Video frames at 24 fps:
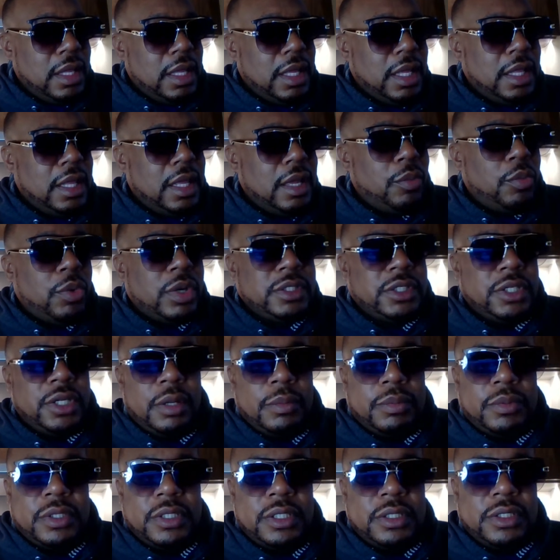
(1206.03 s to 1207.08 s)
it wasn't up
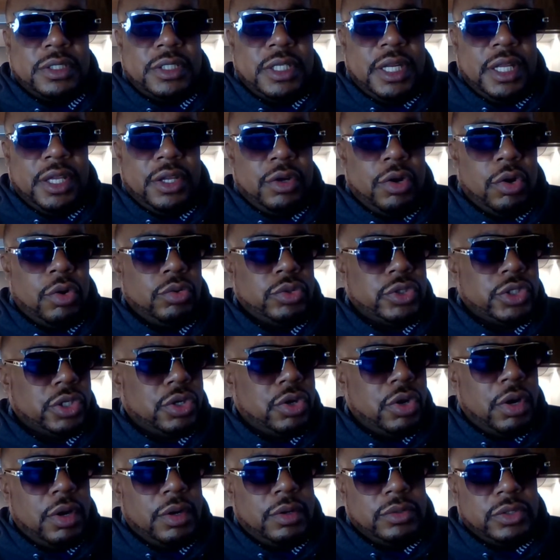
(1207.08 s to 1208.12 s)
to city code,
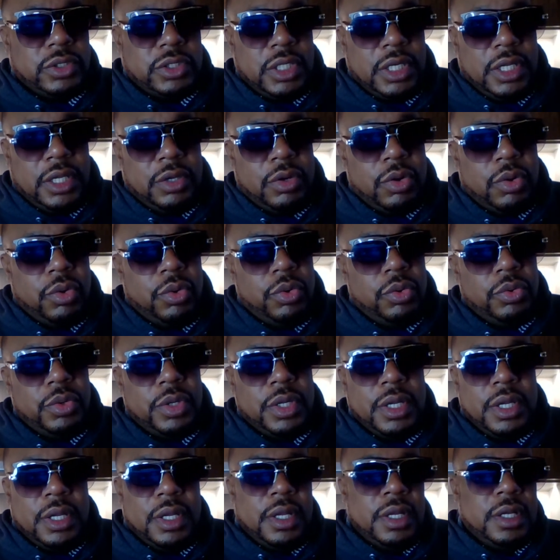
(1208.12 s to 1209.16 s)
Chicago city code.
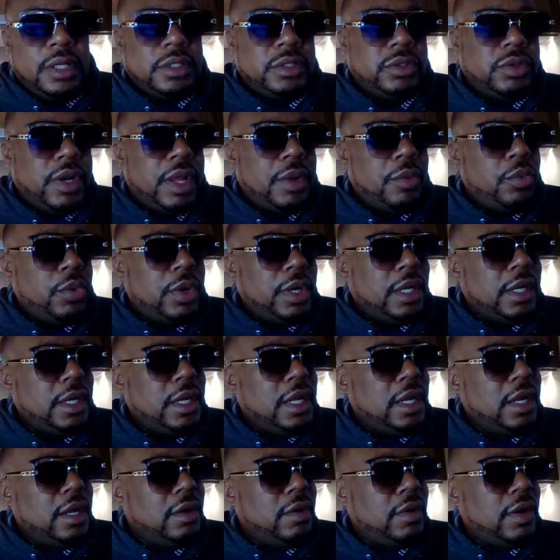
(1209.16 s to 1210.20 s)
So they went in
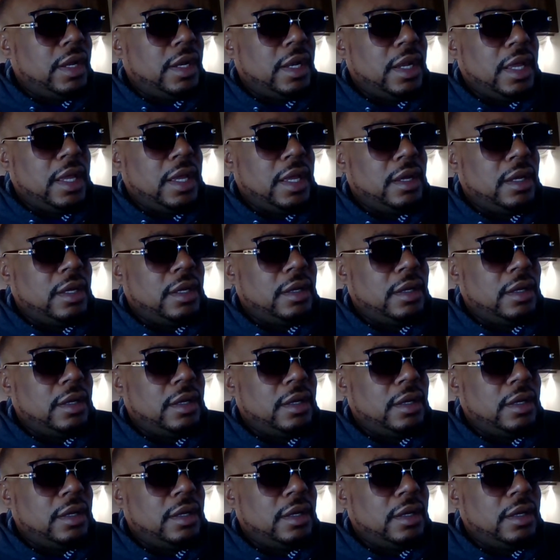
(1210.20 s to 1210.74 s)
there and they